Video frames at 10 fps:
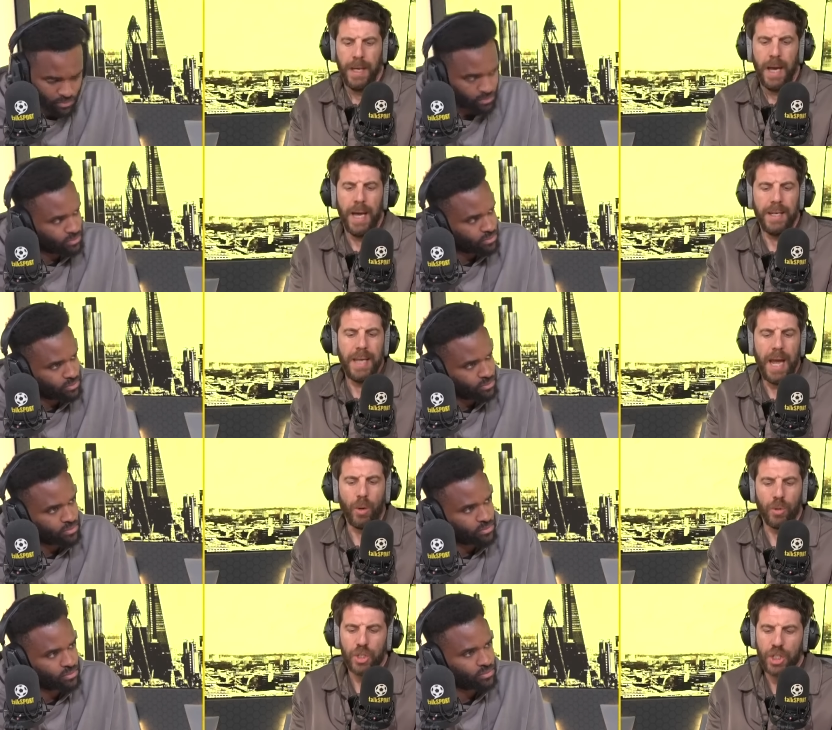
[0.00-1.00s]
Speaker 1: Uh,
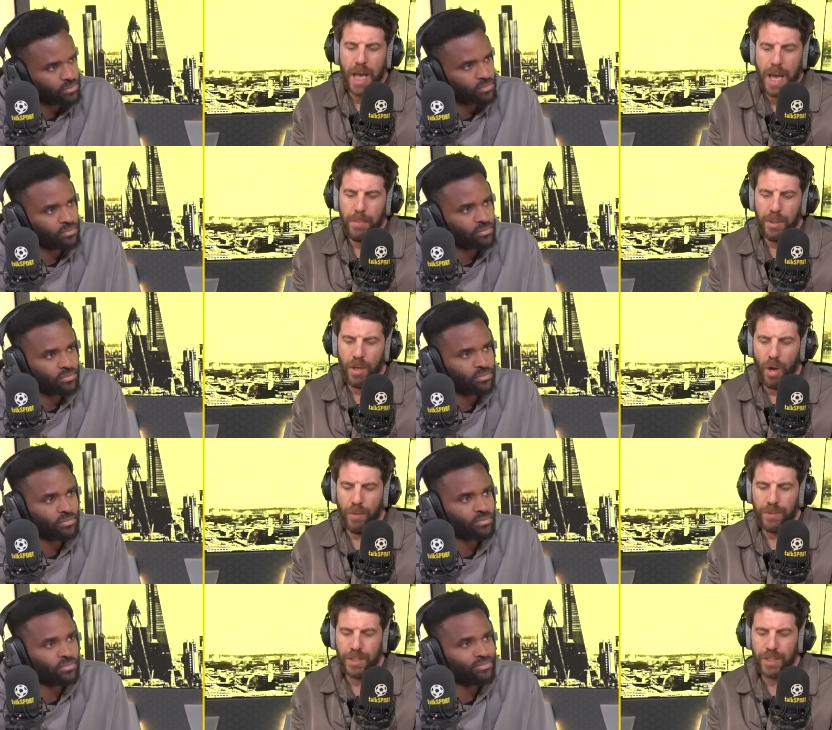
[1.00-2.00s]
now, chairman
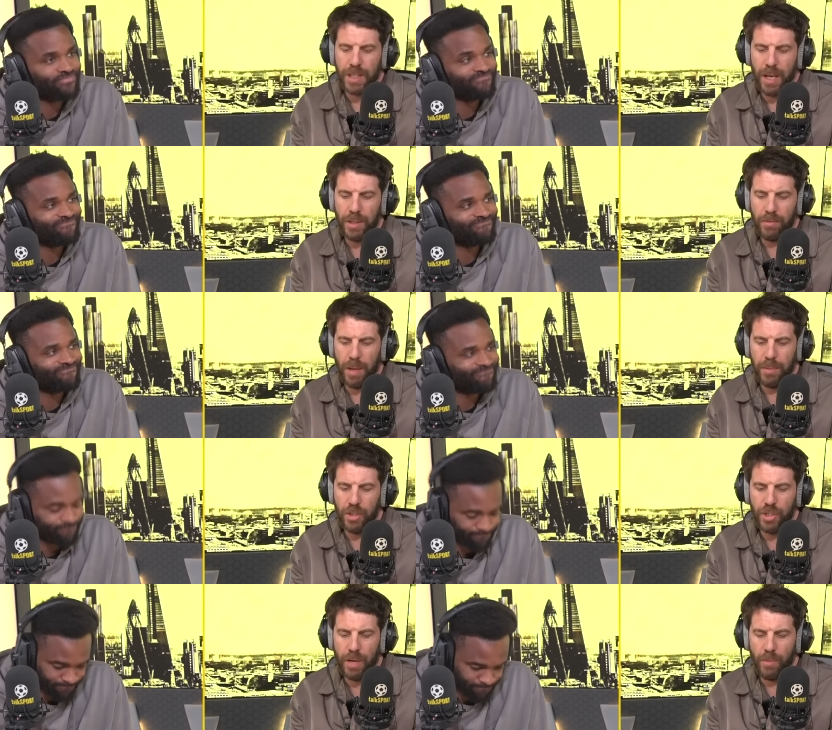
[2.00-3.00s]
of Saudi
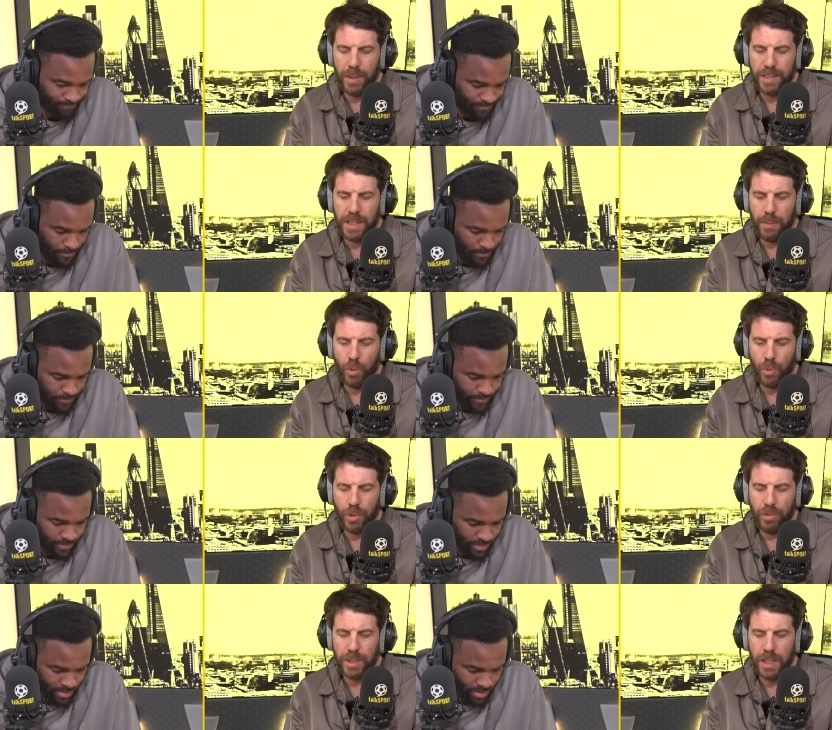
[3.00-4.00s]
Arabia's General Entertainment
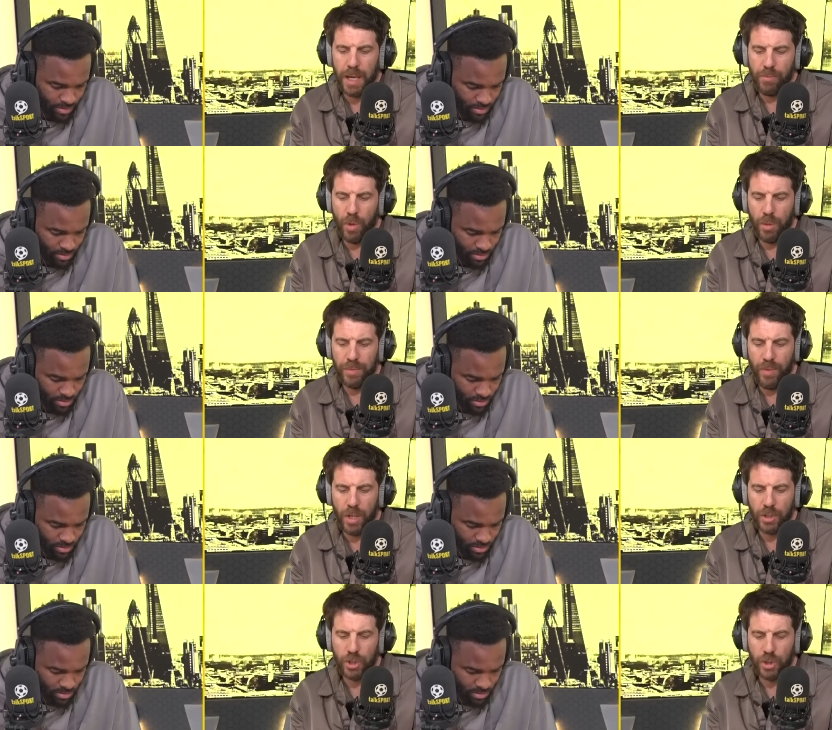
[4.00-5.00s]
Authority and royal
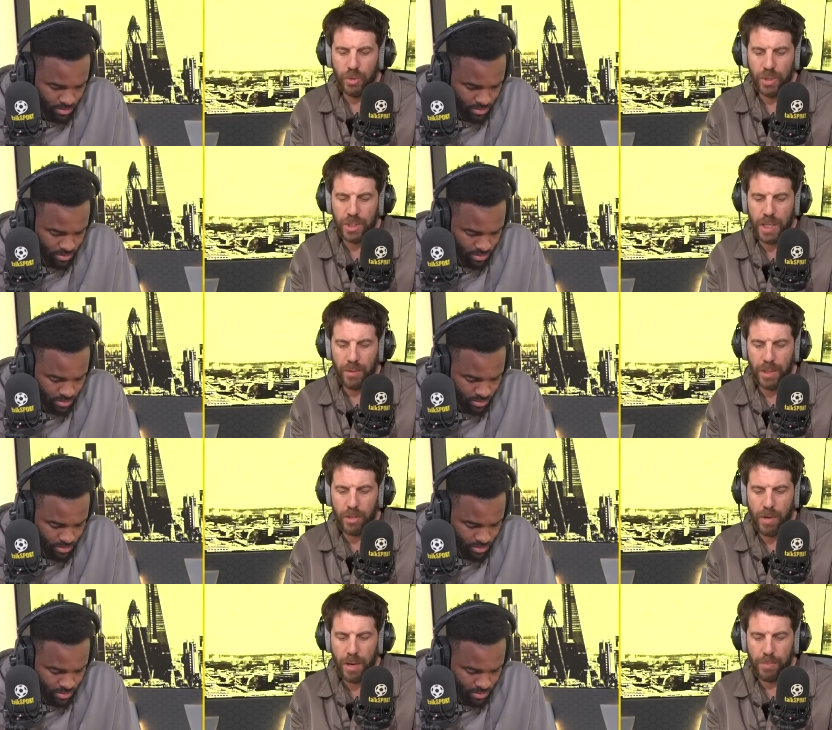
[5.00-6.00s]
advisor to the Saudi
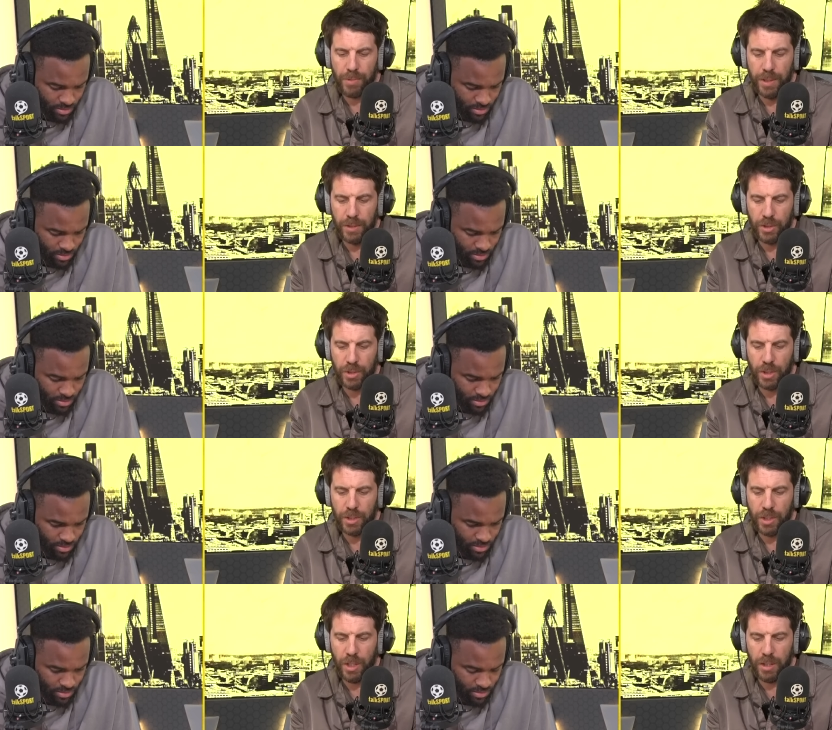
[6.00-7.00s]
Crown Prince,
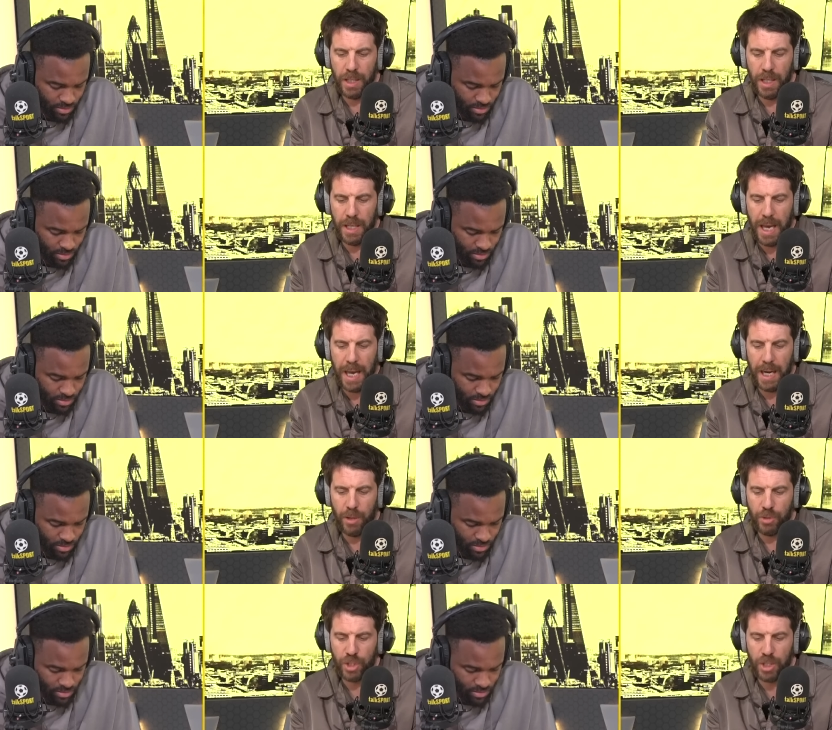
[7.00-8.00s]
Turki
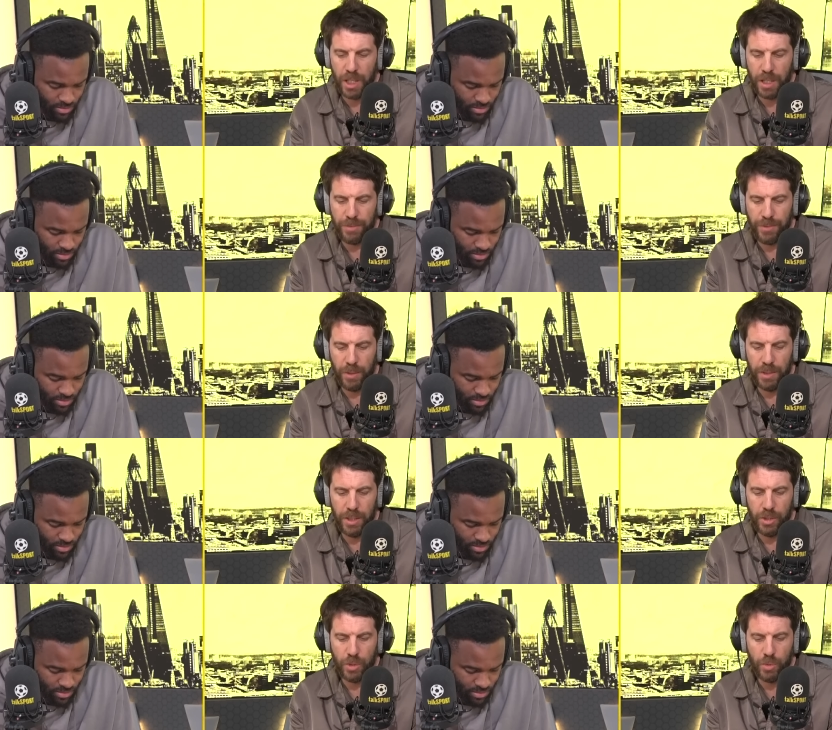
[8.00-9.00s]
Alalshikh, phoned
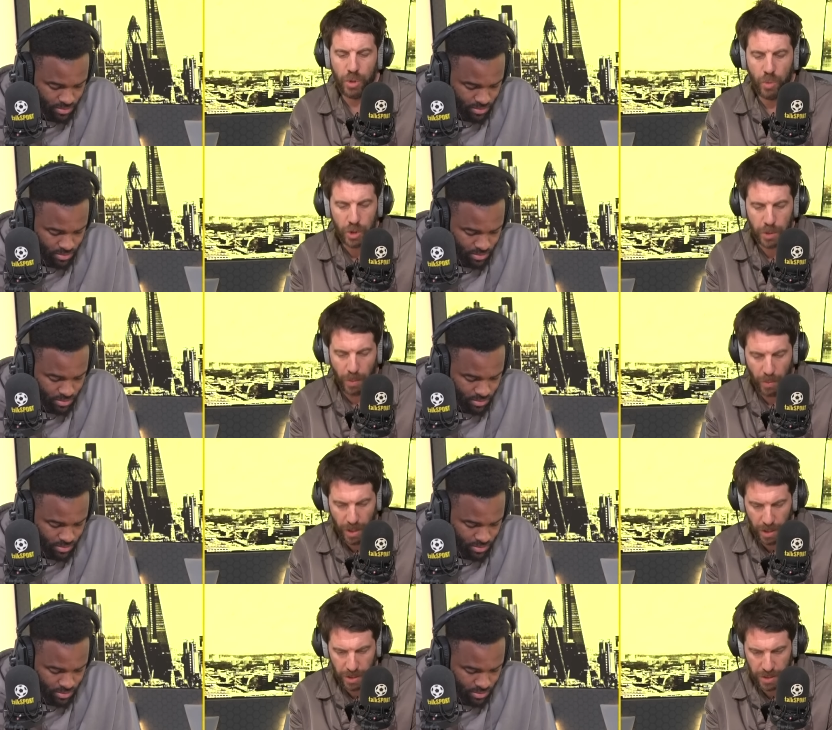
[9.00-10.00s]
into Talksport
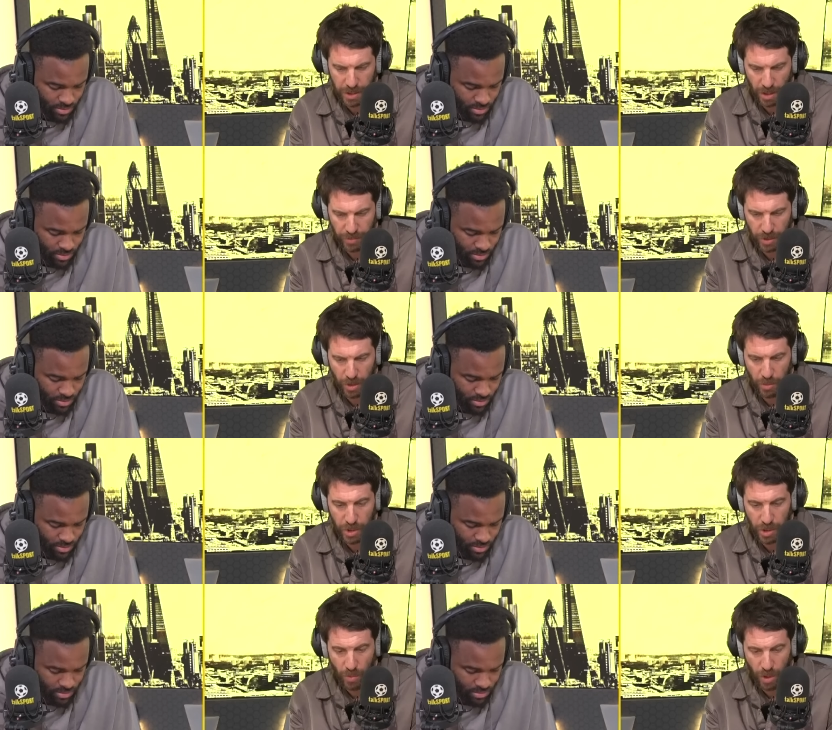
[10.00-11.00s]
early this afternoon
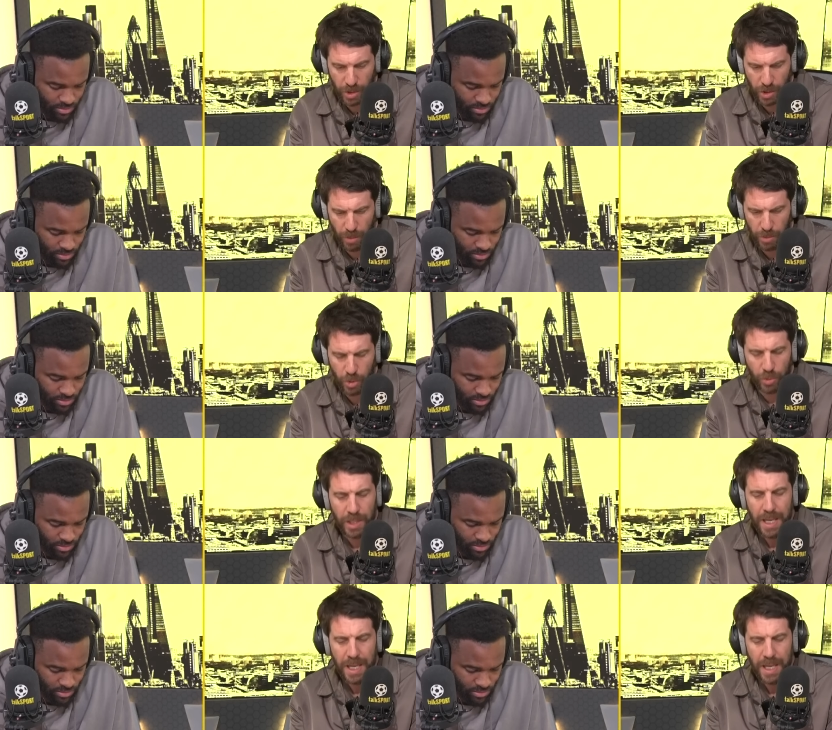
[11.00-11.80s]
with Jim White and Simon Jordan.